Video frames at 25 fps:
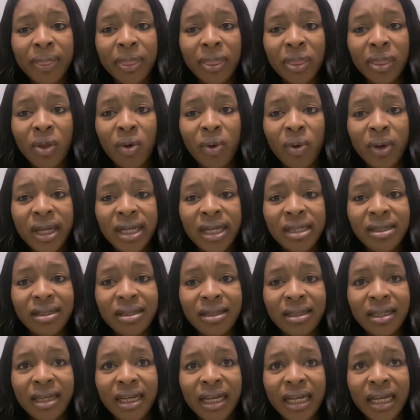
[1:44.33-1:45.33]
toilet
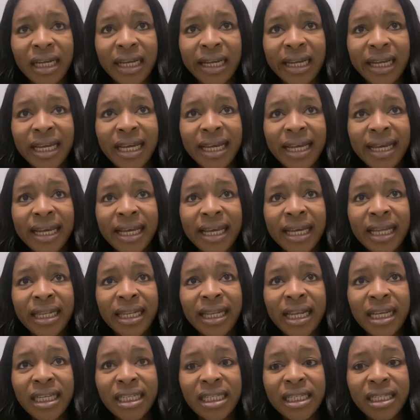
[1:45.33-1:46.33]
in a
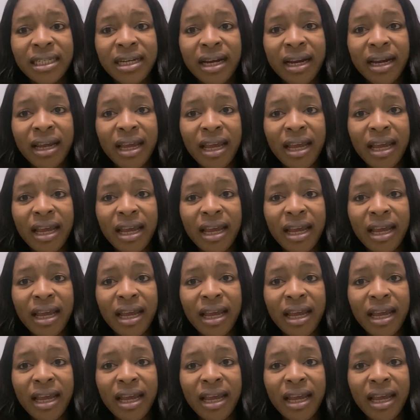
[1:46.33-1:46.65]
Nigerian